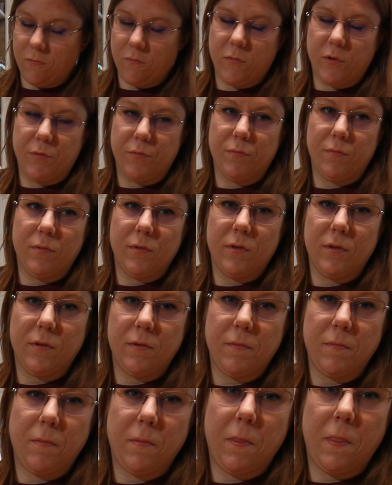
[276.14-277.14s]
Is that the
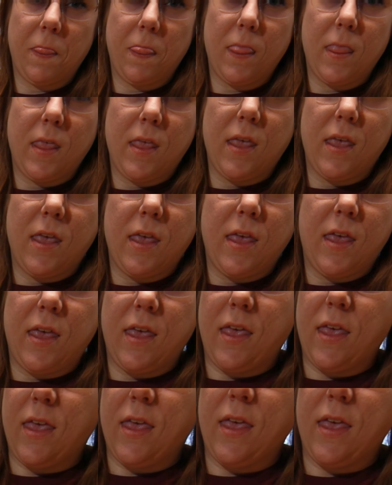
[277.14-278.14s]
tool? Is that
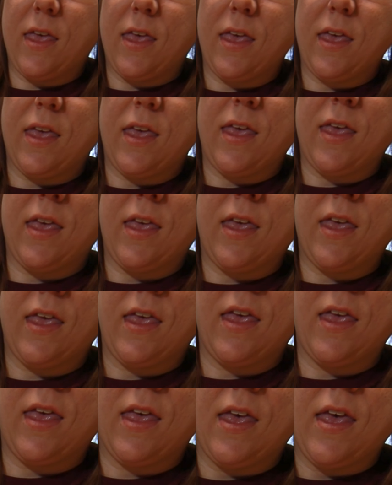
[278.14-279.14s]
the attachment you
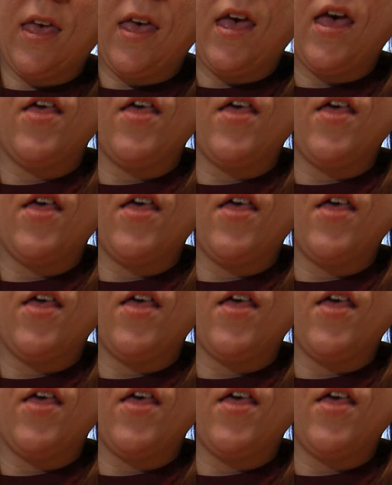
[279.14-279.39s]
use?